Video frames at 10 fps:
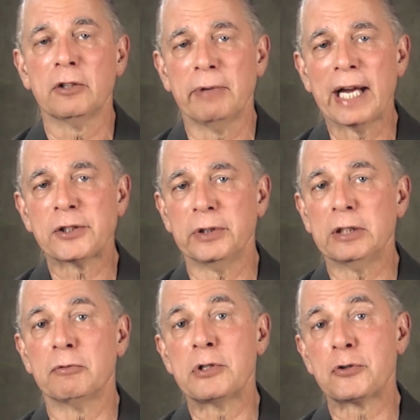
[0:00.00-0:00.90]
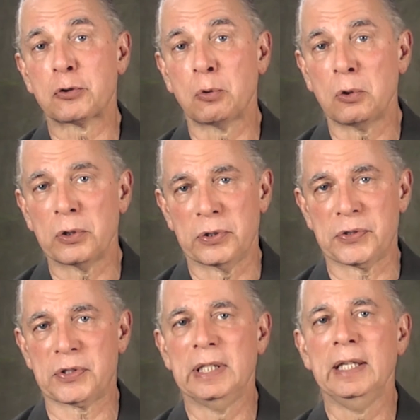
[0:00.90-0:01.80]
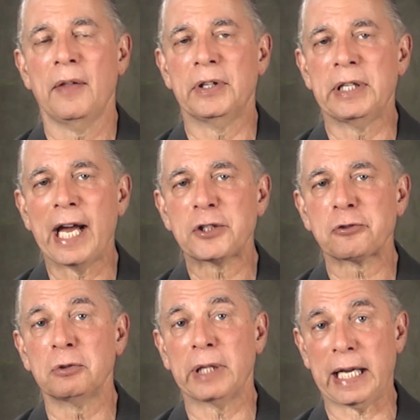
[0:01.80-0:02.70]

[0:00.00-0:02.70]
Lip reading: Rather, it restores the natural